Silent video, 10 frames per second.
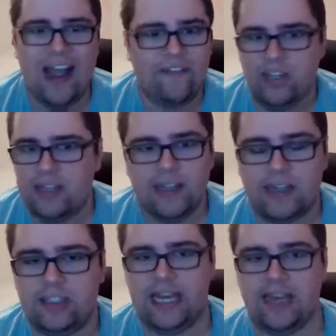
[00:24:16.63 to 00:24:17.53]
everything that
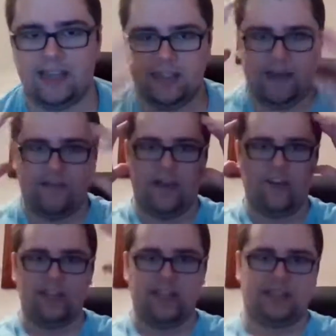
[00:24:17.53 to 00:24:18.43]
they're saying, uh,
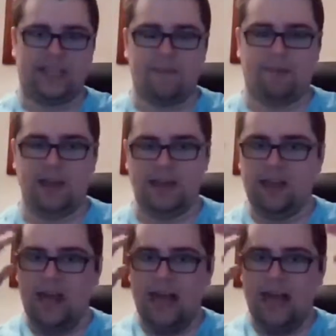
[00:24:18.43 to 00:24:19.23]
everything that is happening,